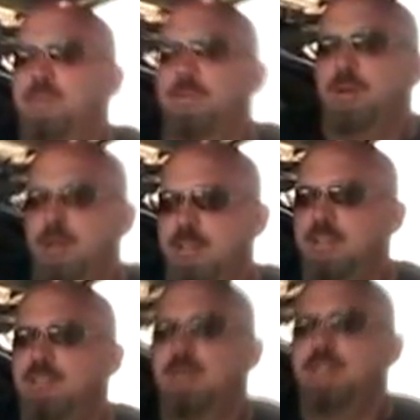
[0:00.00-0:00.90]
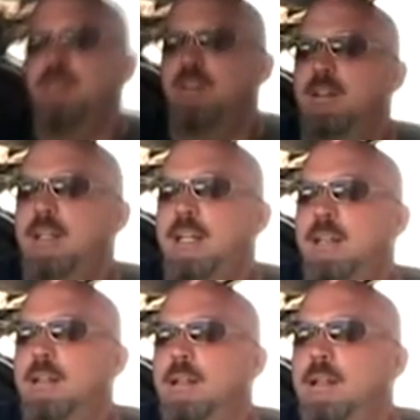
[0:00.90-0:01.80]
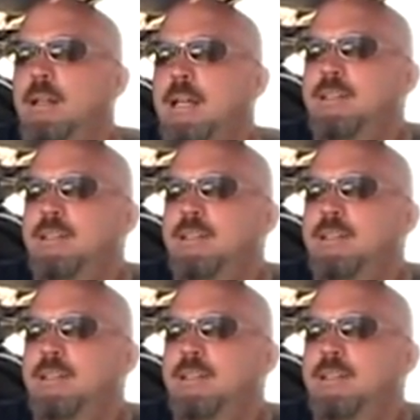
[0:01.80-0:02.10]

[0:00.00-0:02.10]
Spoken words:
or a person specifically is